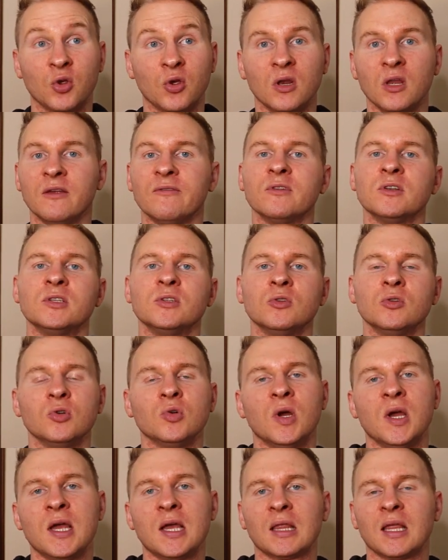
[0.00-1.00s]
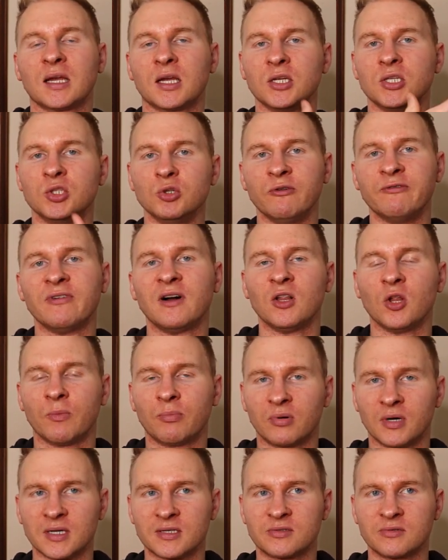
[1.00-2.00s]
And you can even do like a do
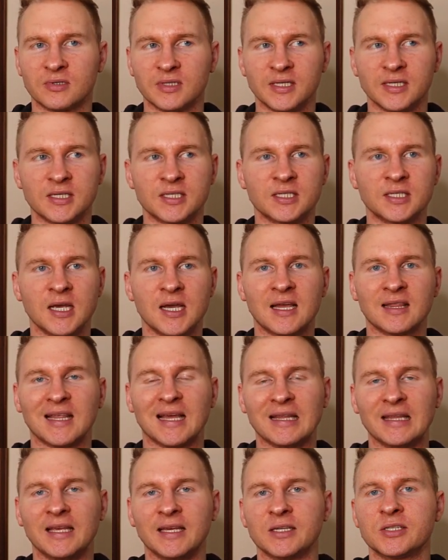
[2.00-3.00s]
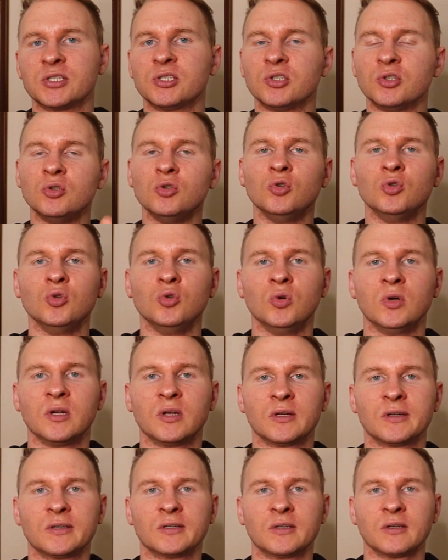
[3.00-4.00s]
follow press release that links to